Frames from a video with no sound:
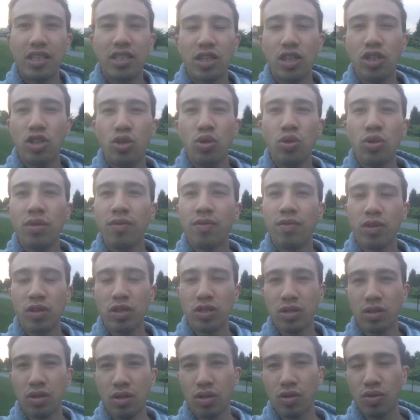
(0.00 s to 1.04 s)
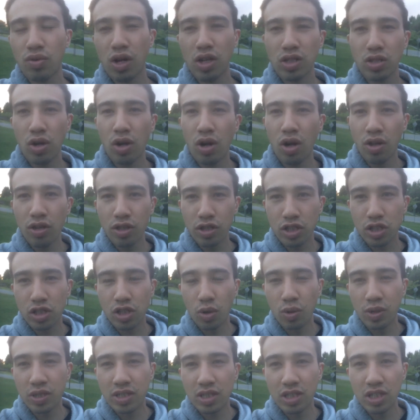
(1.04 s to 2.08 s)
a universal across all the
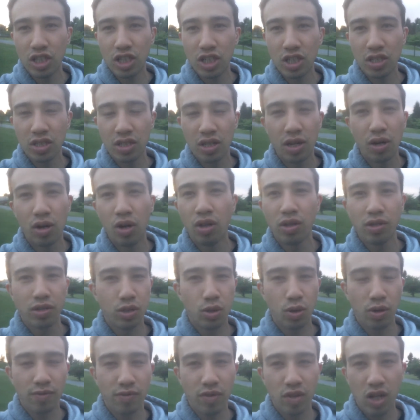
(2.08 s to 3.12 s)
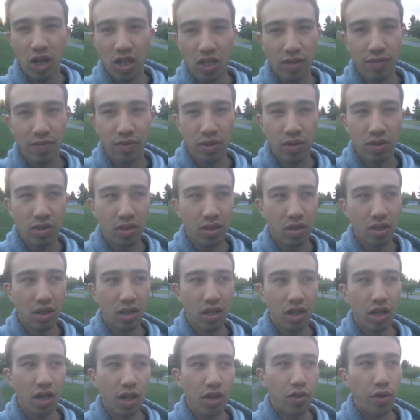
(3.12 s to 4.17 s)
Stoic teachings and all the Stoic philosophers.
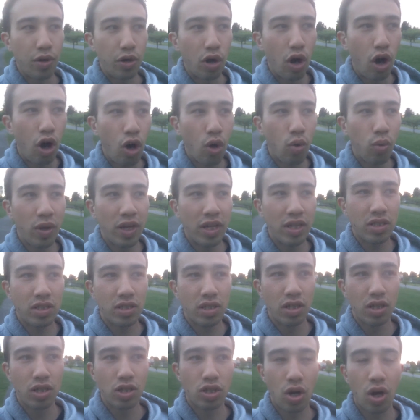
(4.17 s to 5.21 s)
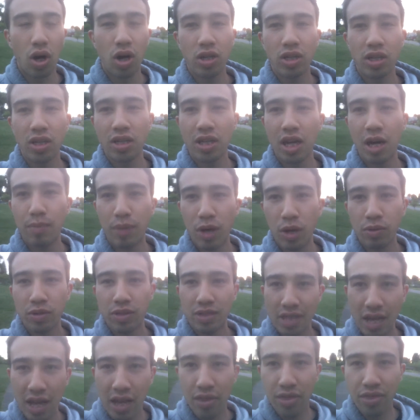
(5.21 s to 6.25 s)
They're always talking about
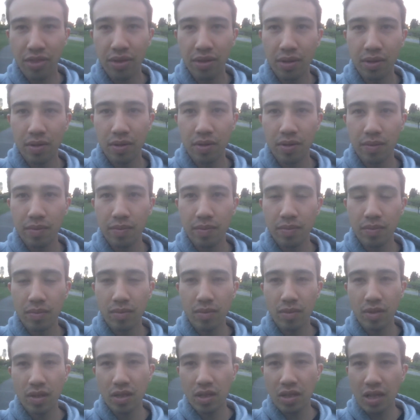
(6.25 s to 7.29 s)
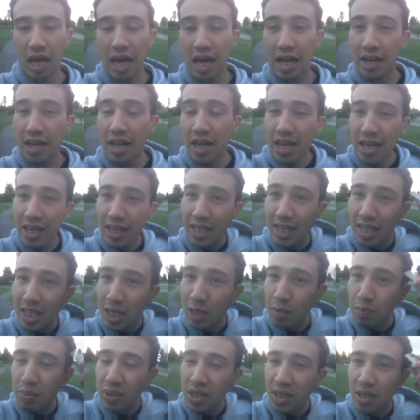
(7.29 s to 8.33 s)
death and
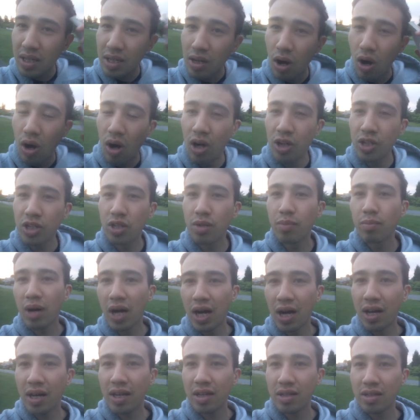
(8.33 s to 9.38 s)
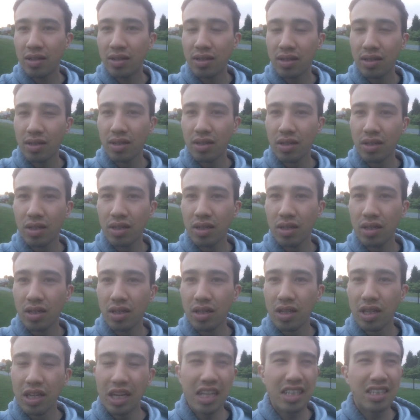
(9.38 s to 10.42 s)
keeping it on your mind.
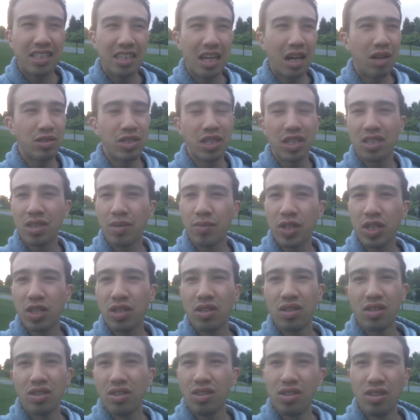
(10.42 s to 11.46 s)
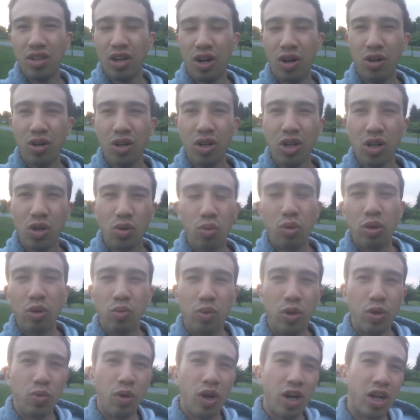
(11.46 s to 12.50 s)
It sounds like something,
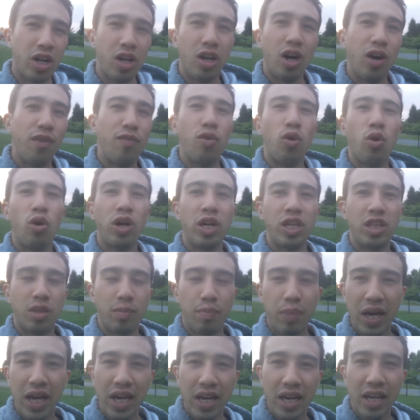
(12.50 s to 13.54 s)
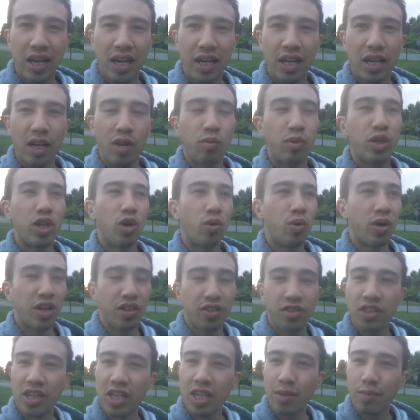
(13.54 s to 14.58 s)
we want to avoid the pain and we don't want
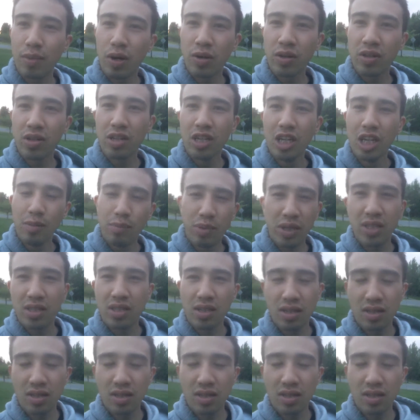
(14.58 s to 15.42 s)
to think about it because